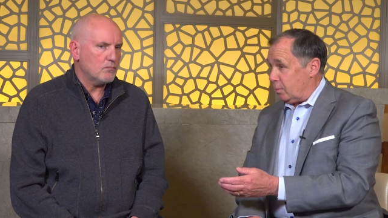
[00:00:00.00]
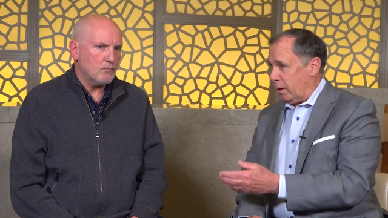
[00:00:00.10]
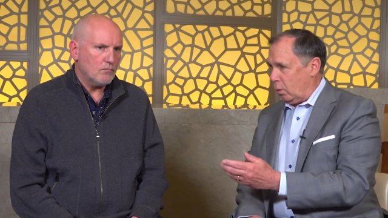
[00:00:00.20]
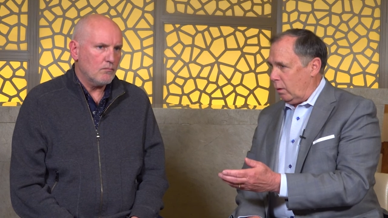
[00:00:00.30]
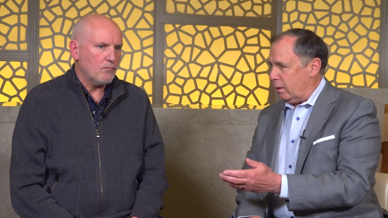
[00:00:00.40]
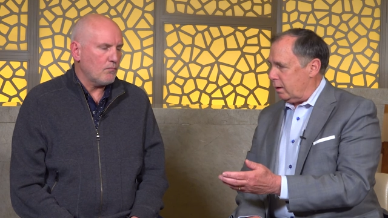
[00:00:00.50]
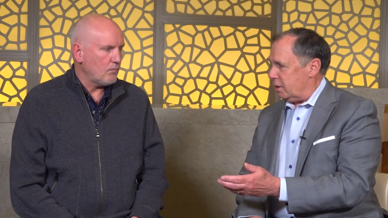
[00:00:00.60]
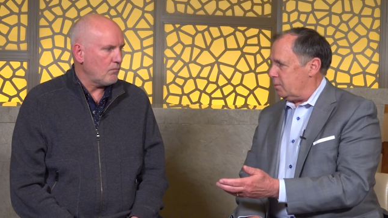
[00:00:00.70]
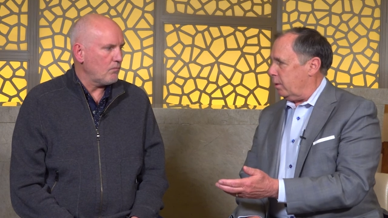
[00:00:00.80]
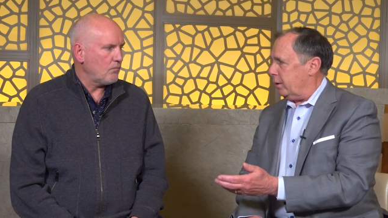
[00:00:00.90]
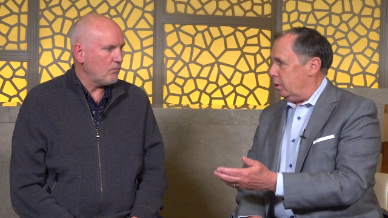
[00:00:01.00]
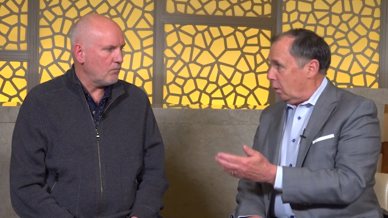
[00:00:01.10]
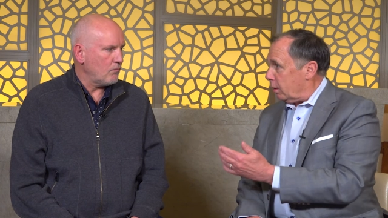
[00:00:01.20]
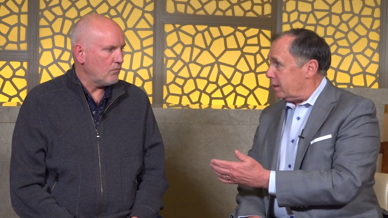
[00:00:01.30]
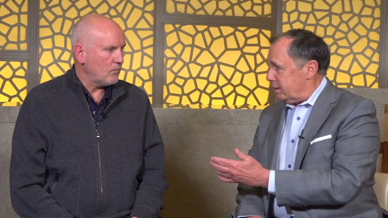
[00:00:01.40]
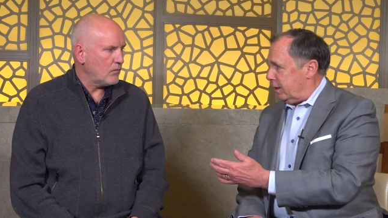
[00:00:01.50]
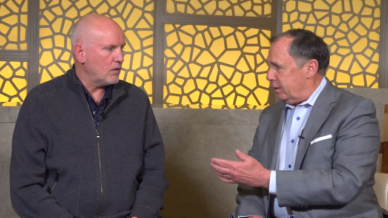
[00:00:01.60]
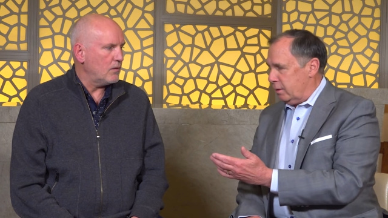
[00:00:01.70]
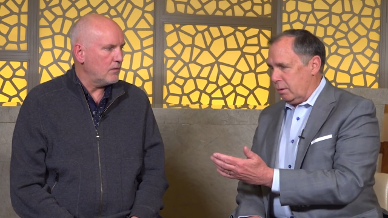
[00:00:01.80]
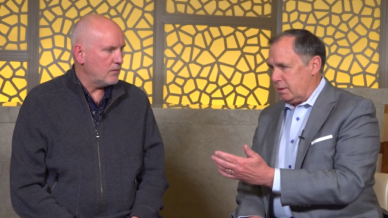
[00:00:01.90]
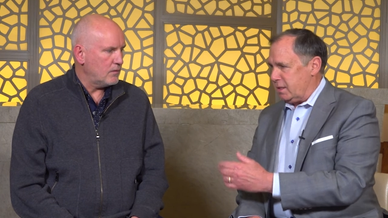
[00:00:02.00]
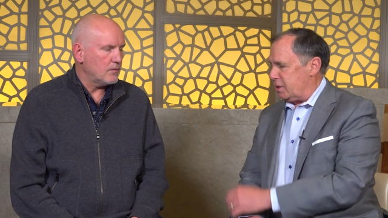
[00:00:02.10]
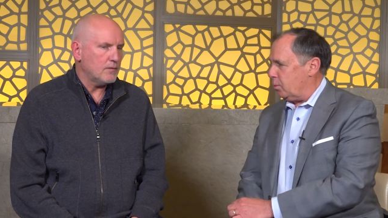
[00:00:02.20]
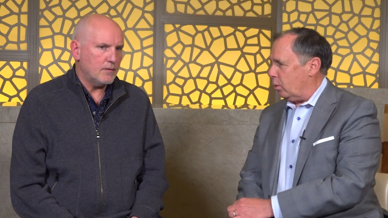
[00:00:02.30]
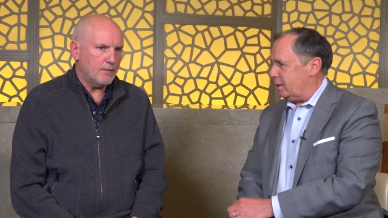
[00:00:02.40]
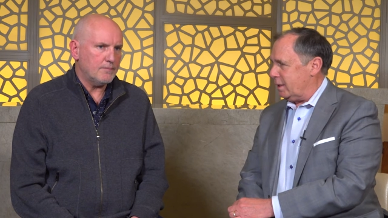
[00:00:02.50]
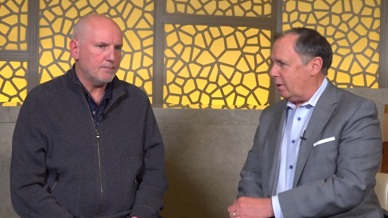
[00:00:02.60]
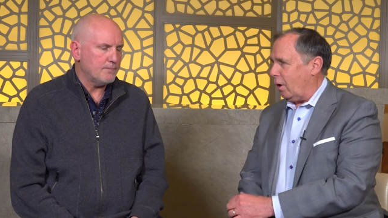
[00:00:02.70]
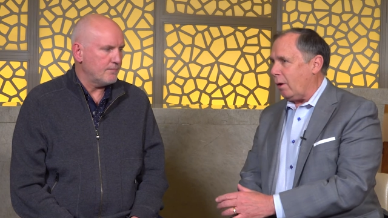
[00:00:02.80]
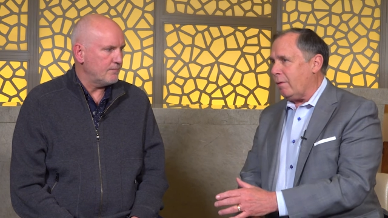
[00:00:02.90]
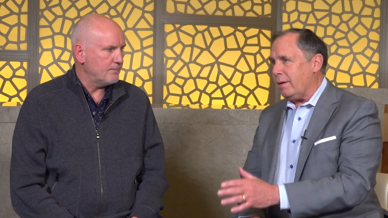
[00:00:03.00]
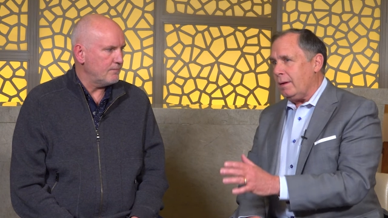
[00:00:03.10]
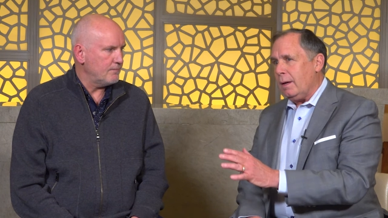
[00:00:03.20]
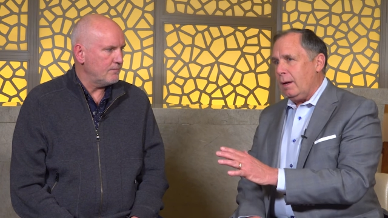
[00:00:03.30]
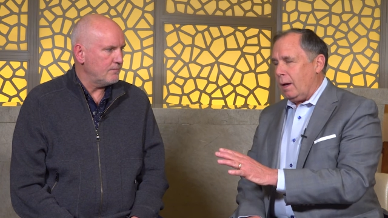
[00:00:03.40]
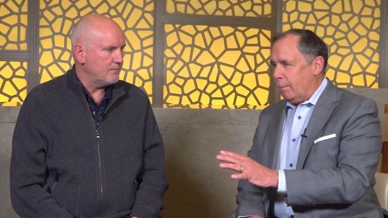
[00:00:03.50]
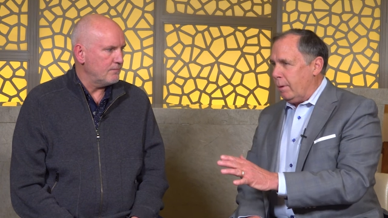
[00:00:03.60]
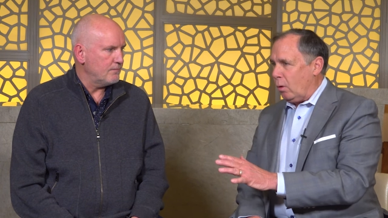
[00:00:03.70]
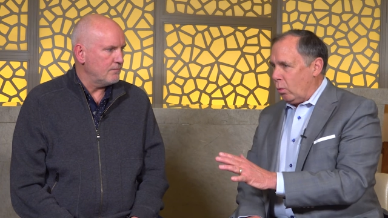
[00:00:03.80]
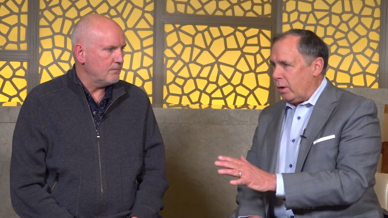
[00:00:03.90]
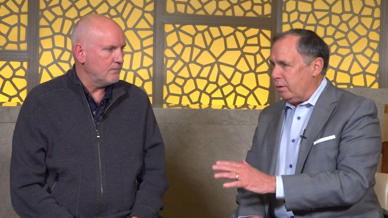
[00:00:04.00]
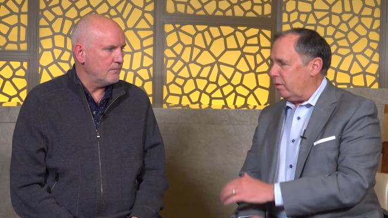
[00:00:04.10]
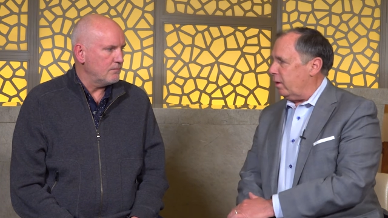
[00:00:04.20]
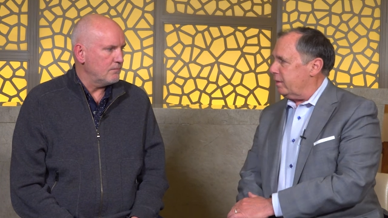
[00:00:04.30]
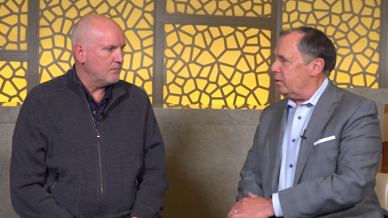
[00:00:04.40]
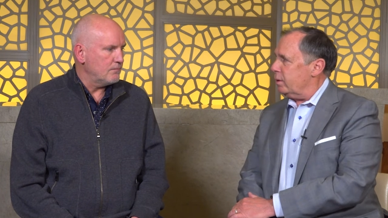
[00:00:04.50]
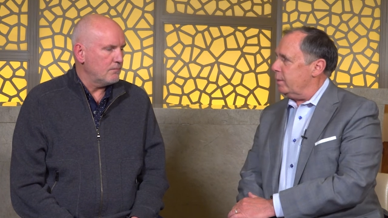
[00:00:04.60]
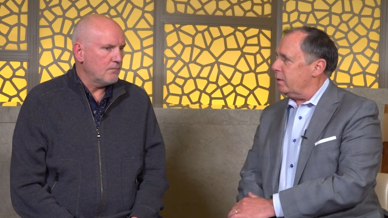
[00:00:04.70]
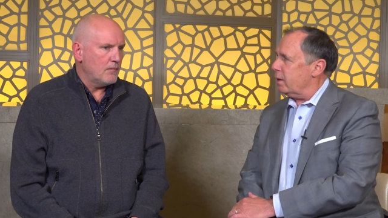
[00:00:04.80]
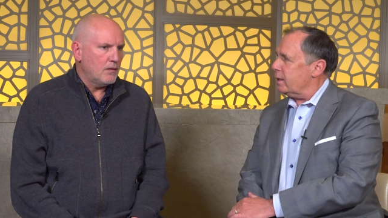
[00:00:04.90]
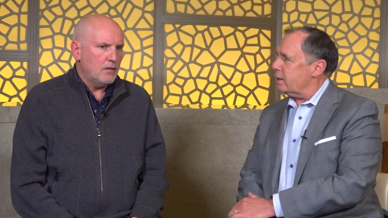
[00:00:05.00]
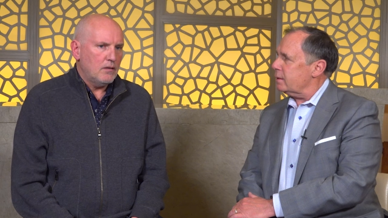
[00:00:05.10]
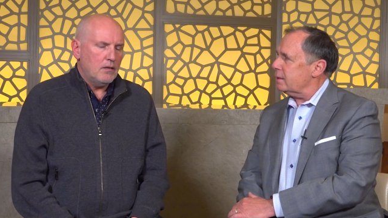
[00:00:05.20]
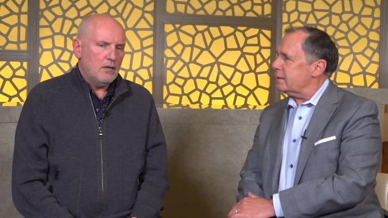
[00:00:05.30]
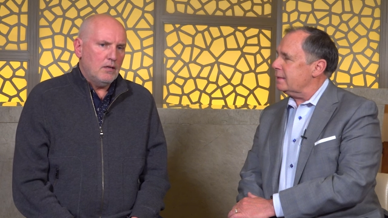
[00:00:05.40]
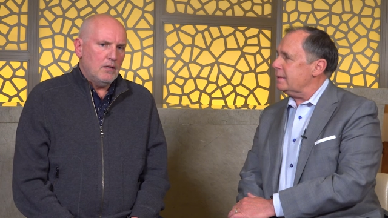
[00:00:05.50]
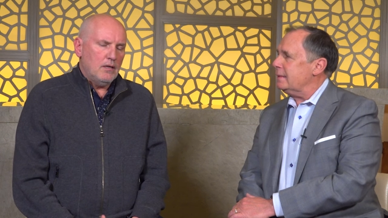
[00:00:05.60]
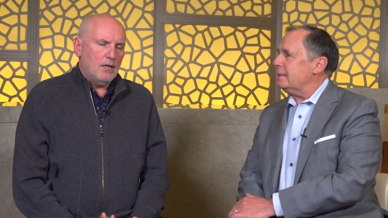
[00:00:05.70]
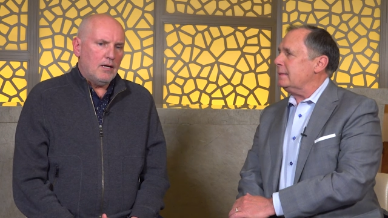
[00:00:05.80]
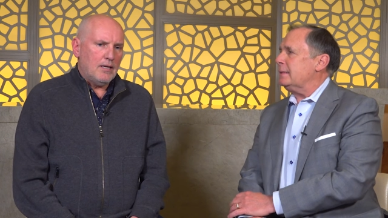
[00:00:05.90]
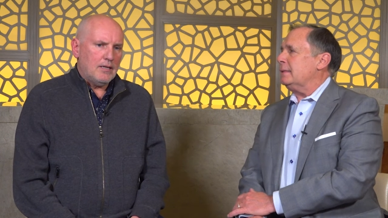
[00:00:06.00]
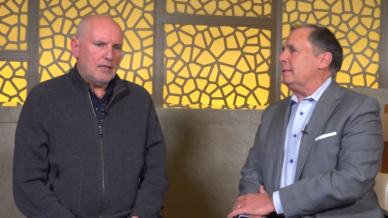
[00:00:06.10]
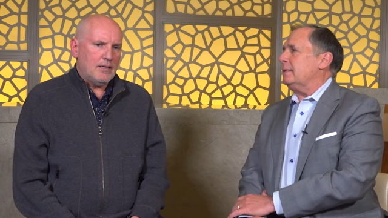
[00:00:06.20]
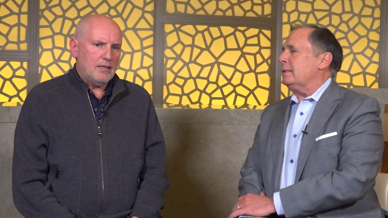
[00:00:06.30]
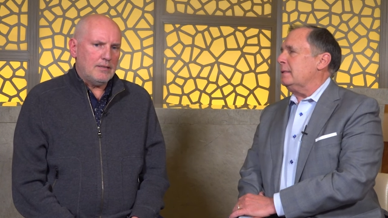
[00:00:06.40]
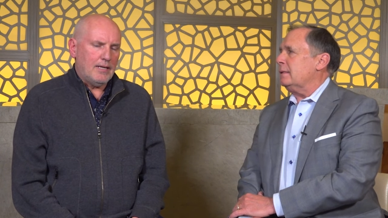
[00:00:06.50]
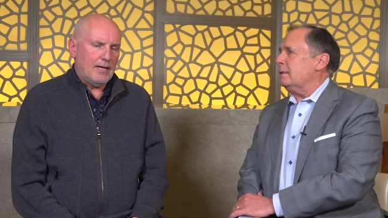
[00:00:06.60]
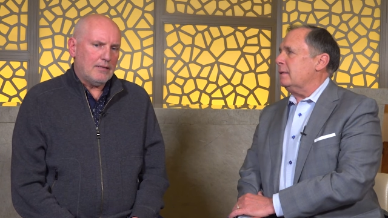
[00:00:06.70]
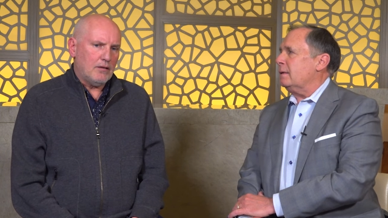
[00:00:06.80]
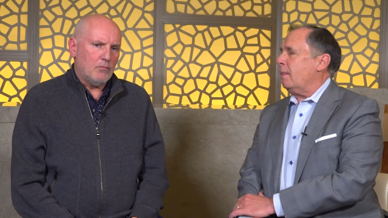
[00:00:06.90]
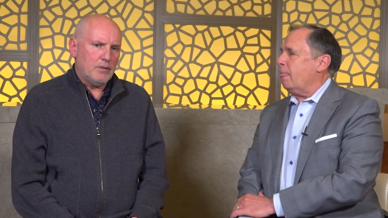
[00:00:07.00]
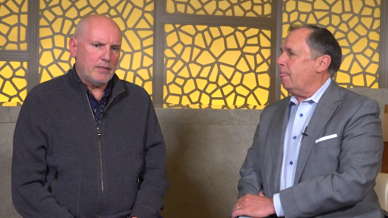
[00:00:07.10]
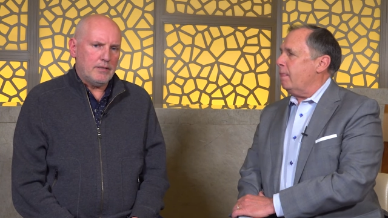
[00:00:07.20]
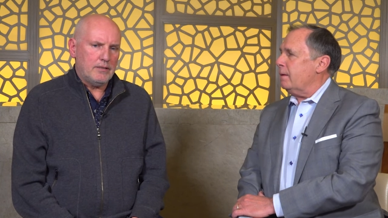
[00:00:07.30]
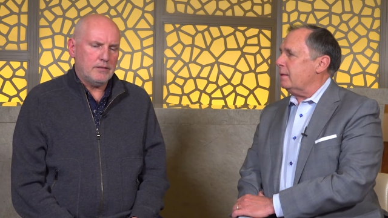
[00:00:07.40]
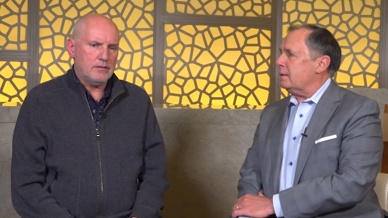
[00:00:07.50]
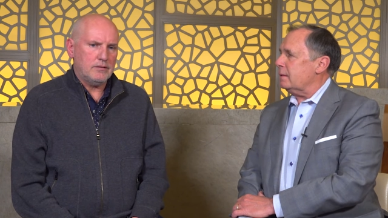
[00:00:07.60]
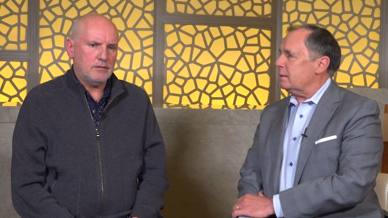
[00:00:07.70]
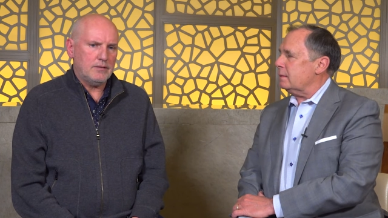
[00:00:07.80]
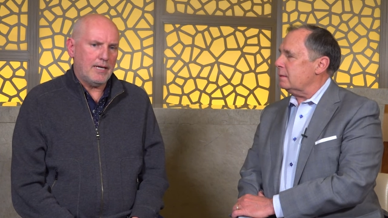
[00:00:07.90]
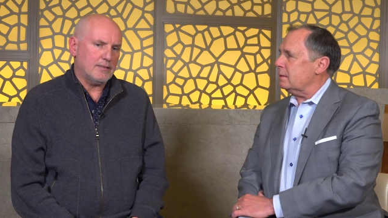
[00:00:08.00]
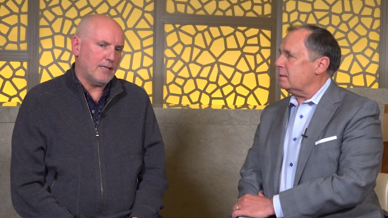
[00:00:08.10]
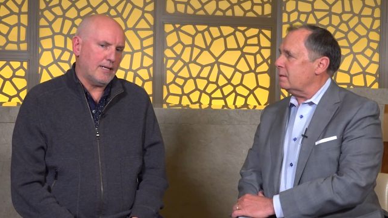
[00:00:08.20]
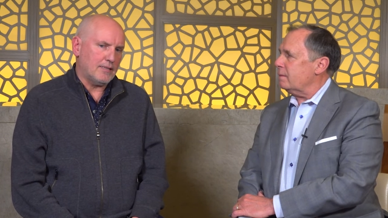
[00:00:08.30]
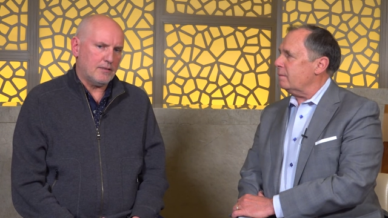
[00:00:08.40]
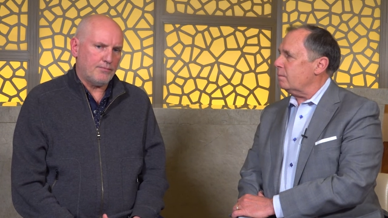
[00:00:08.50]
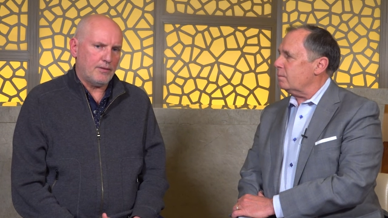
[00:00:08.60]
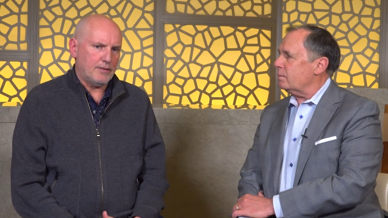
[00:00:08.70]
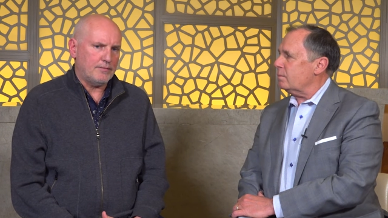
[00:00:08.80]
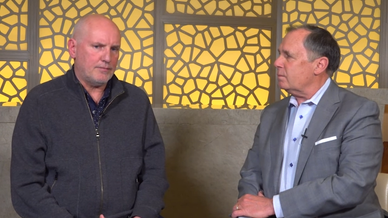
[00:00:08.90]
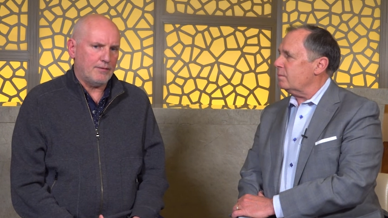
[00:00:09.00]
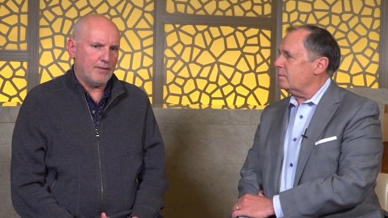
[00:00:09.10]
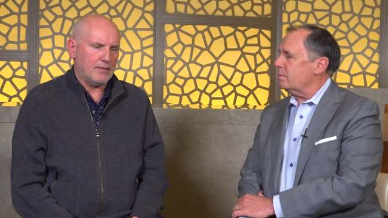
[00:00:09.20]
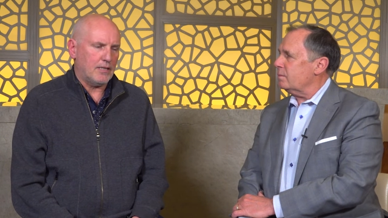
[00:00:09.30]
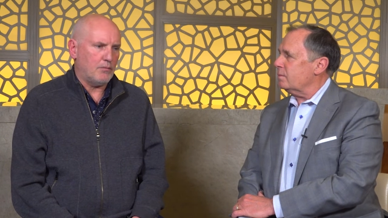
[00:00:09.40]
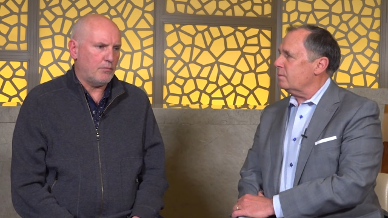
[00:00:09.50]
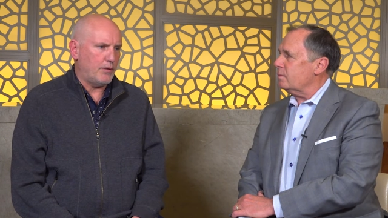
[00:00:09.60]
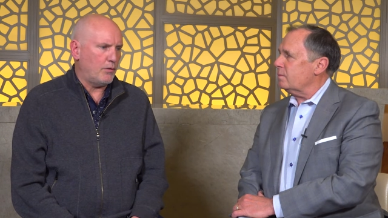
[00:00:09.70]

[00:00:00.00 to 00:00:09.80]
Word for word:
Speaker 1: spot, a wild card spot. You are contending. You're only six points yeah. out. Are they about where you thought they would be right now?
Speaker 2: Uh, yeah, I thought we. Yes, I guess if I if I said we